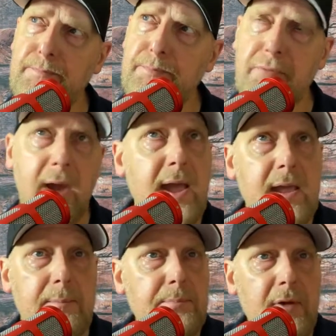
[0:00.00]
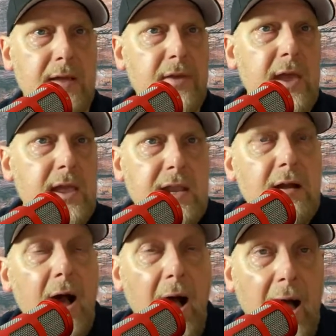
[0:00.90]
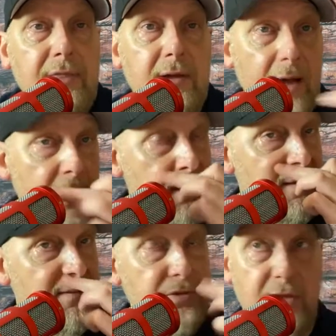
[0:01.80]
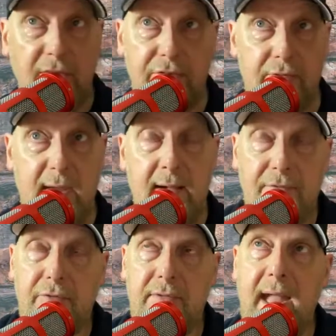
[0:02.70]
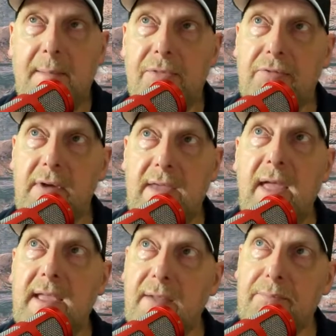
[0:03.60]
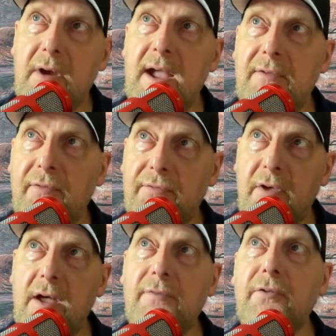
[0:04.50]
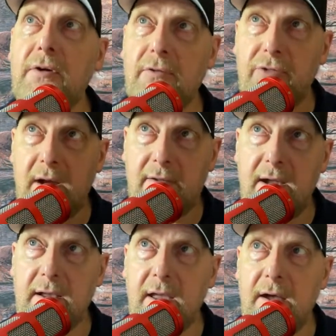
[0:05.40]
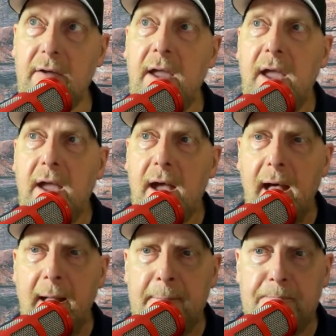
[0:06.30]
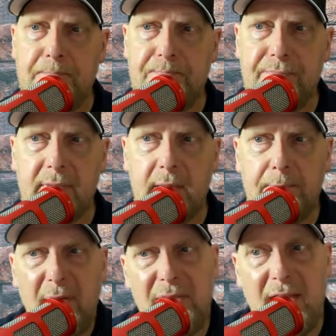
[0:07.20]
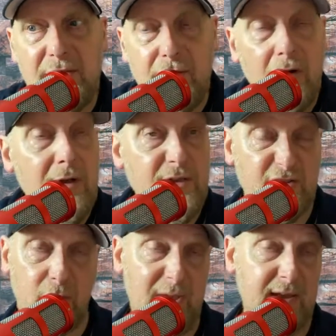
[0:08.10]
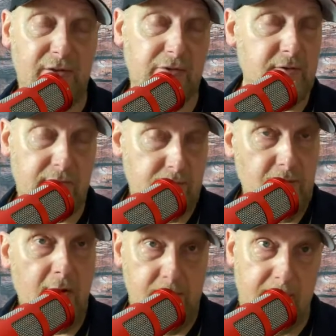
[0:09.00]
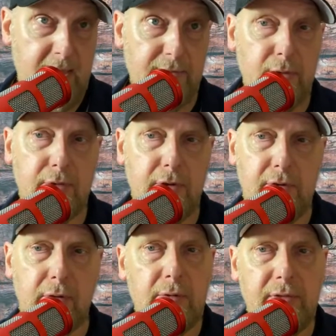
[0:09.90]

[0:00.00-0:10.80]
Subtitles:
Brave, you know, other. There's three. I've just named three. There you go. Brave, Firefox, DuckDuckGo, but they're not as quick as Chrome and or Google.